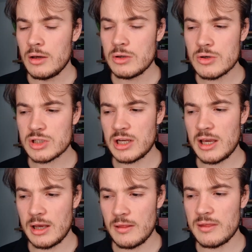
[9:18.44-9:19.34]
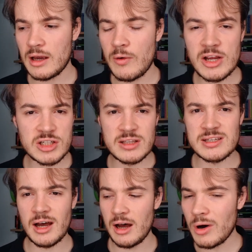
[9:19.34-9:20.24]
usually the questions
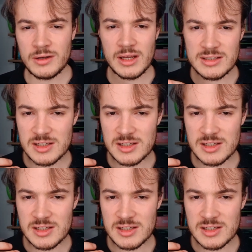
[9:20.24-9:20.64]
are, what is the